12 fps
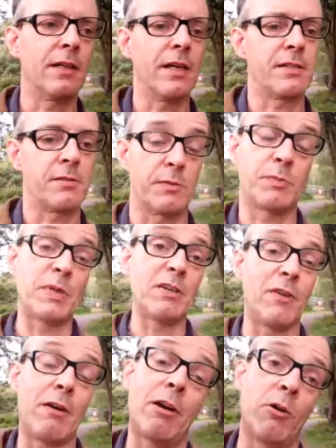Yes, it's been a
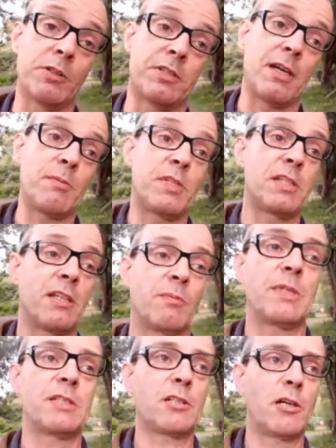very long time since I've
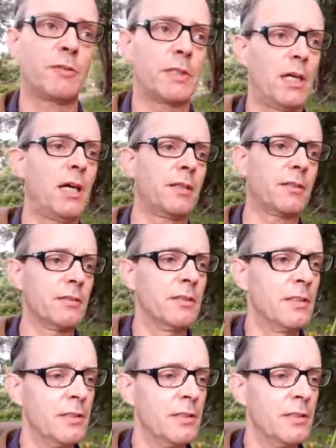been to Covent Garden.